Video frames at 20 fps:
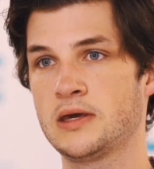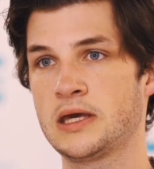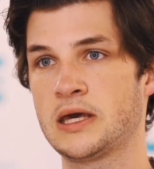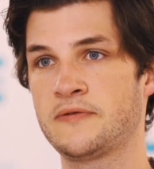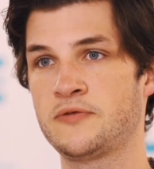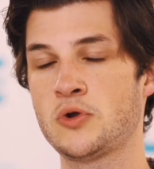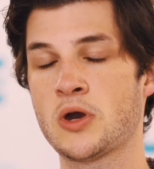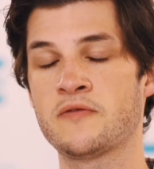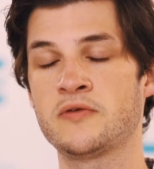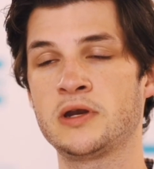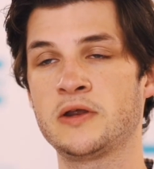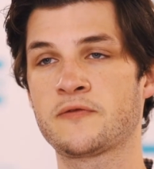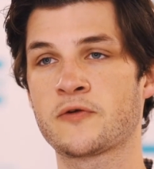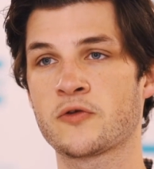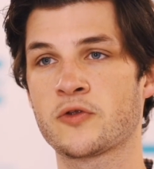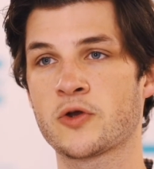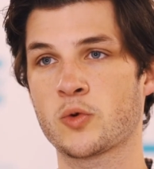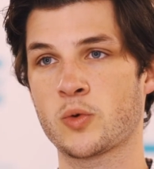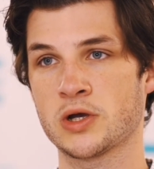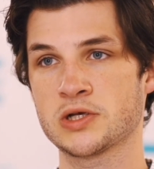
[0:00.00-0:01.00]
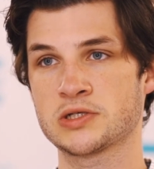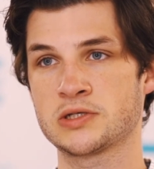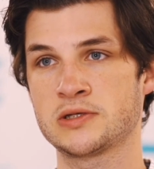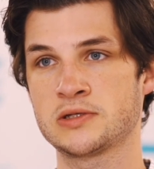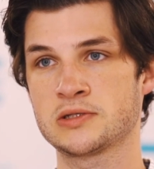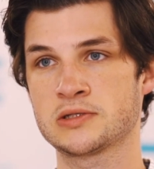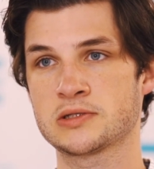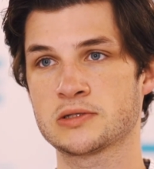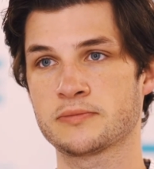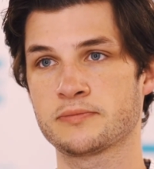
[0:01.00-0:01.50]
If you have any further
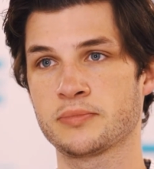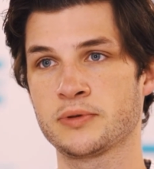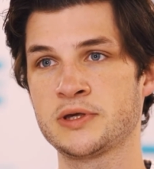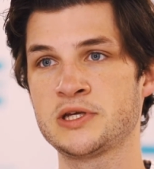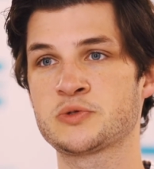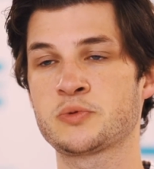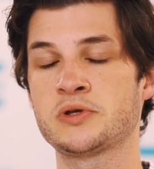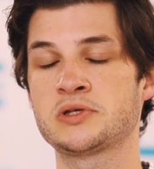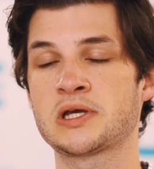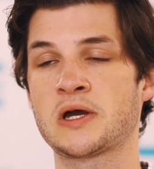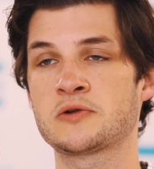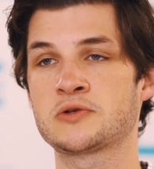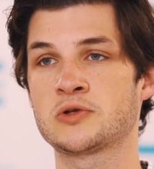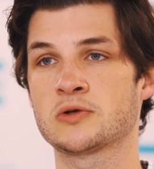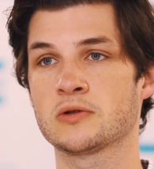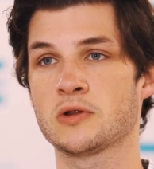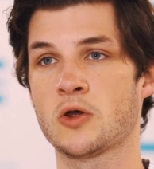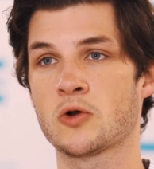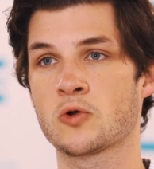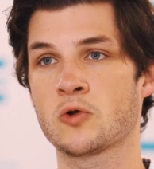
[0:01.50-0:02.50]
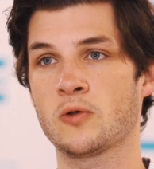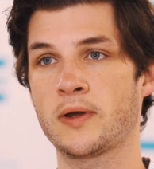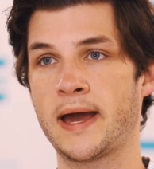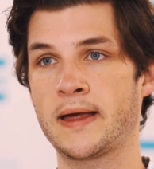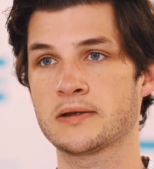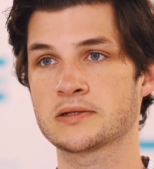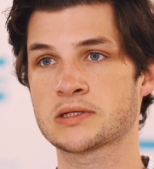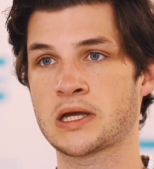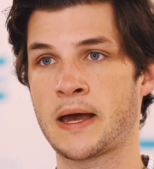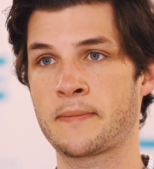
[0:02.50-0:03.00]
questions, please reach out to your local
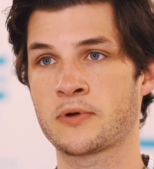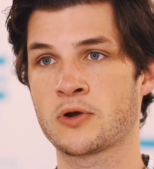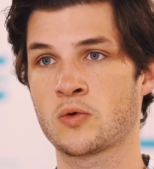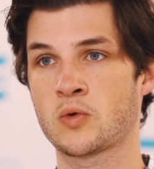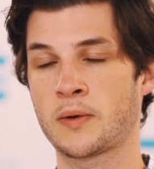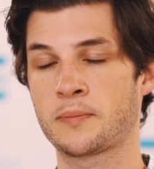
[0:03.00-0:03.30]
Atlas Copco